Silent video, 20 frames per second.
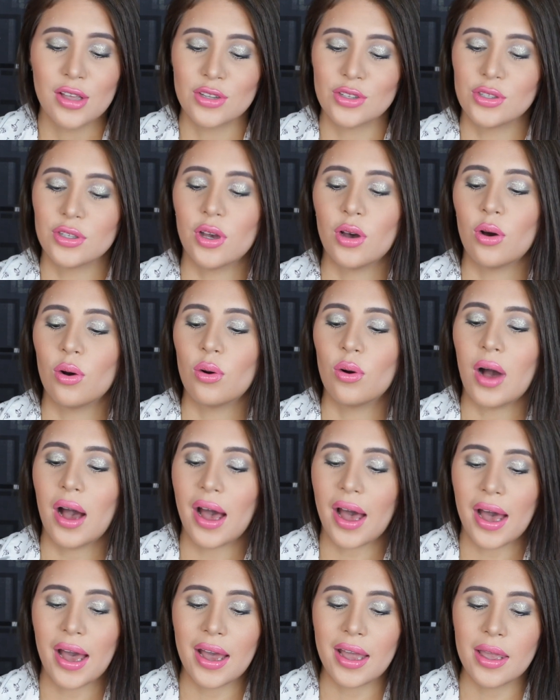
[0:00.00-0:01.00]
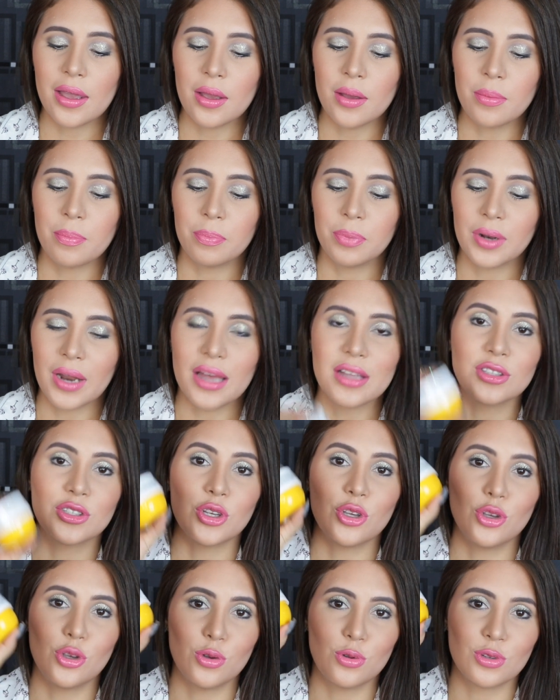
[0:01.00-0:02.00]
So I plan
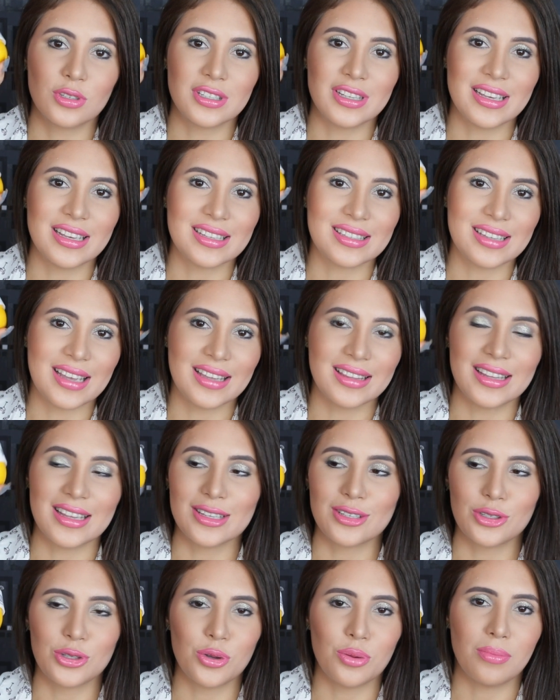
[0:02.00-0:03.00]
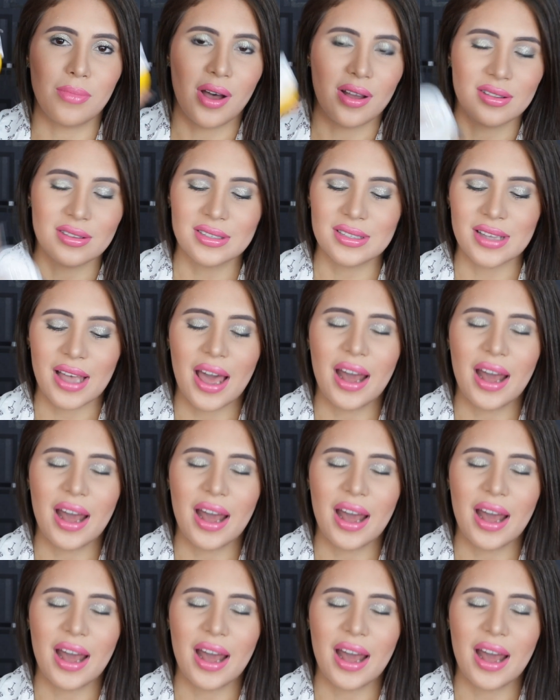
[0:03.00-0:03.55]
to use this in these 2 months,